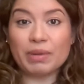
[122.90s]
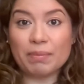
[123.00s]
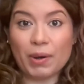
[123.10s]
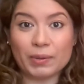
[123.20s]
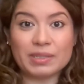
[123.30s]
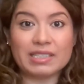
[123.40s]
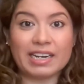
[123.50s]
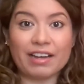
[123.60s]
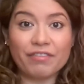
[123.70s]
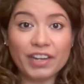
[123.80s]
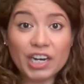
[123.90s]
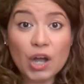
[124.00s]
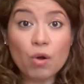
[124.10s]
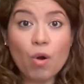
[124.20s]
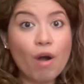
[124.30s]
be posting a
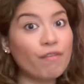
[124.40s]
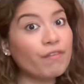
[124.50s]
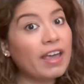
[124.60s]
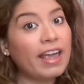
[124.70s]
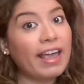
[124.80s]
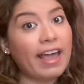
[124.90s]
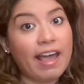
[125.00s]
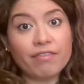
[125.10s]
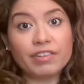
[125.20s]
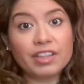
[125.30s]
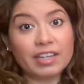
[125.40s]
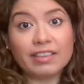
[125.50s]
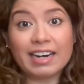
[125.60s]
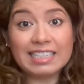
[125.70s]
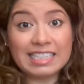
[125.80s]
video of everything
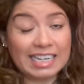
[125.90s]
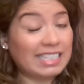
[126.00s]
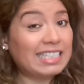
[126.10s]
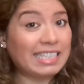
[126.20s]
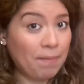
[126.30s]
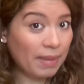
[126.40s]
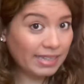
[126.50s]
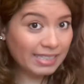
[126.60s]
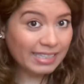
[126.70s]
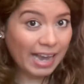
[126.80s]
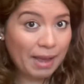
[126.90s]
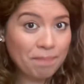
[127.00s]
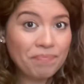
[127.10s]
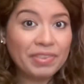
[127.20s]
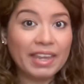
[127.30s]
that I did step by
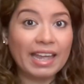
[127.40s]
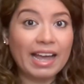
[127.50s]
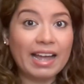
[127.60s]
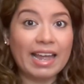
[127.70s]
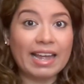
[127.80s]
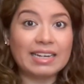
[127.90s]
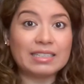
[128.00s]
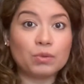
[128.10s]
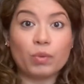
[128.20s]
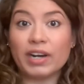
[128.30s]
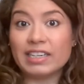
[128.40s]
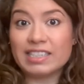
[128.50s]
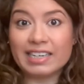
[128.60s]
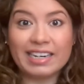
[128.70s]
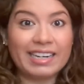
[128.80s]
step and when I
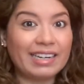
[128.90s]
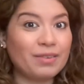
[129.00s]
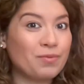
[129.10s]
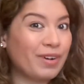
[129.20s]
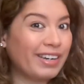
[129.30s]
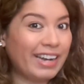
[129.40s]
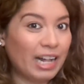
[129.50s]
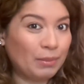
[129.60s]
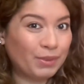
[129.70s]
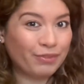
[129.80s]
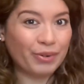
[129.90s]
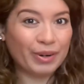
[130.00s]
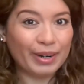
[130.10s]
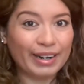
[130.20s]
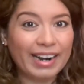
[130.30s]
did it, what it helped
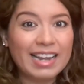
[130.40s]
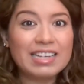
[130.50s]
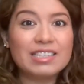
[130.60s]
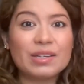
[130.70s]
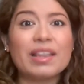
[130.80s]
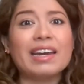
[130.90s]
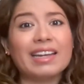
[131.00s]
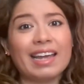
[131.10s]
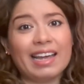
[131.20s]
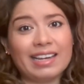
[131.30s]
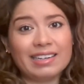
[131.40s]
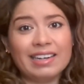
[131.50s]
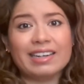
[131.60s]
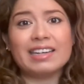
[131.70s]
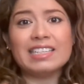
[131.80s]
for, so that it can
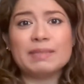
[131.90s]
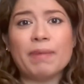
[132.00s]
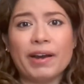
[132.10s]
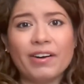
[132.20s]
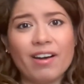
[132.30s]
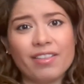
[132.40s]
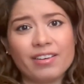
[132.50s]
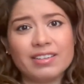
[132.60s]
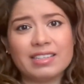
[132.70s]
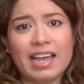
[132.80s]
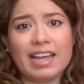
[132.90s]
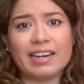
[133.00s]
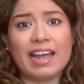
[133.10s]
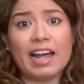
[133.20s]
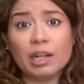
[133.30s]
inspire others
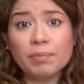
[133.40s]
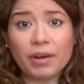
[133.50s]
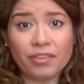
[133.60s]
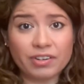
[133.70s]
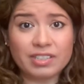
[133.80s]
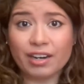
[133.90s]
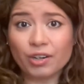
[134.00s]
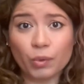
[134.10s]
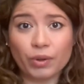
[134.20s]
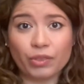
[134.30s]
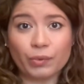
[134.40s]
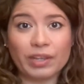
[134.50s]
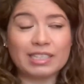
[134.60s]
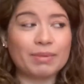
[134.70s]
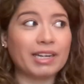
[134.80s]
and help others that are going through
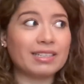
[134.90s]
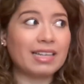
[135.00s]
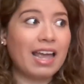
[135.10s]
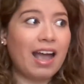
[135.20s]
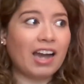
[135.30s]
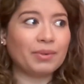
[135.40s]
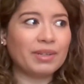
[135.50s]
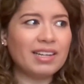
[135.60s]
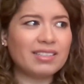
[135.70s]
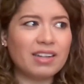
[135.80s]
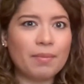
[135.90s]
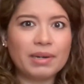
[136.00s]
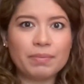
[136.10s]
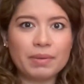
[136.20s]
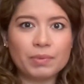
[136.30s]
this because I realize not
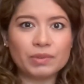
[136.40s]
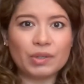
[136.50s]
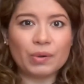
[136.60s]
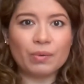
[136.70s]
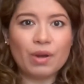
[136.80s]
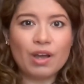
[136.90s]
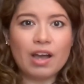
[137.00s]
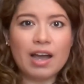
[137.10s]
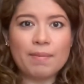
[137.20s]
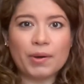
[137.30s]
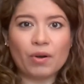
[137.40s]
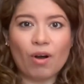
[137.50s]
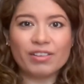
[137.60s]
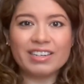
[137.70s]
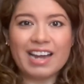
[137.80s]
many people know about
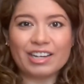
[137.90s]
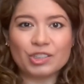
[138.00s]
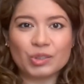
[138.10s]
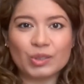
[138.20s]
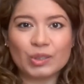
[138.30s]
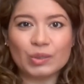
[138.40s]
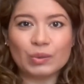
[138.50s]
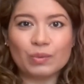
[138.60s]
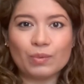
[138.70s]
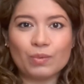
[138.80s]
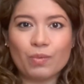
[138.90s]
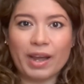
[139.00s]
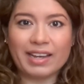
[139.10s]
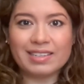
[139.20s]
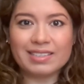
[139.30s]
all the natural
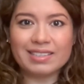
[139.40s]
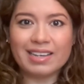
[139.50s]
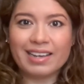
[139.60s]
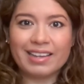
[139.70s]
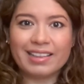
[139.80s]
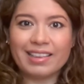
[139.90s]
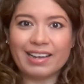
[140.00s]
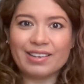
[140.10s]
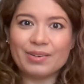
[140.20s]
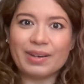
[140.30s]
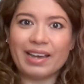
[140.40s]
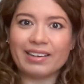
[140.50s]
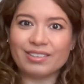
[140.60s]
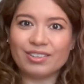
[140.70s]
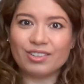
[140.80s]
ways that you
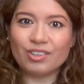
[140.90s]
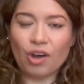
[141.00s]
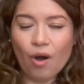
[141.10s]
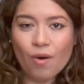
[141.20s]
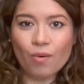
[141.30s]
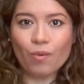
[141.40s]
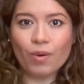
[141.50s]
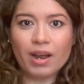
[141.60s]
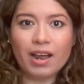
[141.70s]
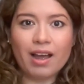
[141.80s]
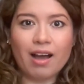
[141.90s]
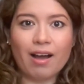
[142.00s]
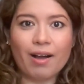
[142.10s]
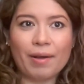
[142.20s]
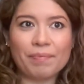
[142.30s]
can go
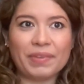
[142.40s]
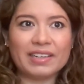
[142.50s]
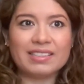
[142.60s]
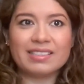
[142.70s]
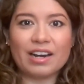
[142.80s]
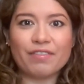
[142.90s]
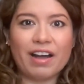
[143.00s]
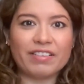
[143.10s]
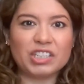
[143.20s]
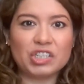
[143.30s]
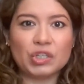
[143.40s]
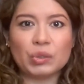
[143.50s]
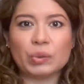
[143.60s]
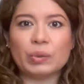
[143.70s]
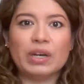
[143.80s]
um, instead of having
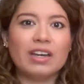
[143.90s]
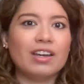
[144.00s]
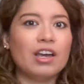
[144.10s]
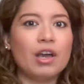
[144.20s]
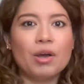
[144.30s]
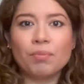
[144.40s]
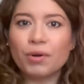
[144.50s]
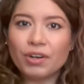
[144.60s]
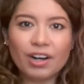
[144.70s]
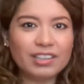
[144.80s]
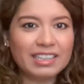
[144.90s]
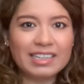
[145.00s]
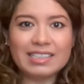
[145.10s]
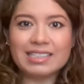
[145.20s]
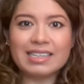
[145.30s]
to put all
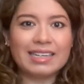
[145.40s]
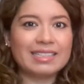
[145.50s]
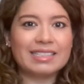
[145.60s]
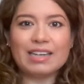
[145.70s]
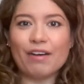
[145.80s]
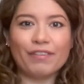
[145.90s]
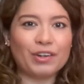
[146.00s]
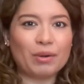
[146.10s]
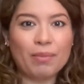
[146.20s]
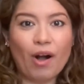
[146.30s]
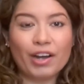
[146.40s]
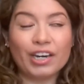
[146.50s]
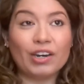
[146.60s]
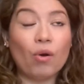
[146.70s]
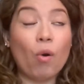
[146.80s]
this stuff in your
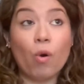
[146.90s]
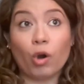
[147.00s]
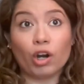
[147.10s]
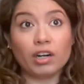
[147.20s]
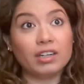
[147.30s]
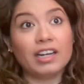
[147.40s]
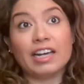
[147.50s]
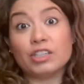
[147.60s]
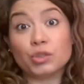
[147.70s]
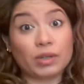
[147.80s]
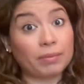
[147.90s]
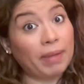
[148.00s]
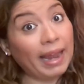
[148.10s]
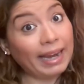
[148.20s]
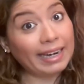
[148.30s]
body or enduring
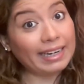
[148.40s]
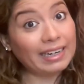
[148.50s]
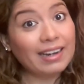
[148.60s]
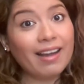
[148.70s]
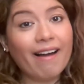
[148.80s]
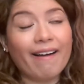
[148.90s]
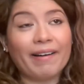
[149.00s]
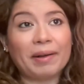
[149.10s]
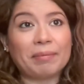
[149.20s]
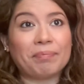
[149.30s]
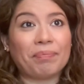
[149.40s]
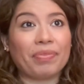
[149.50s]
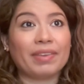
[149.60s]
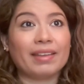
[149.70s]
pain um,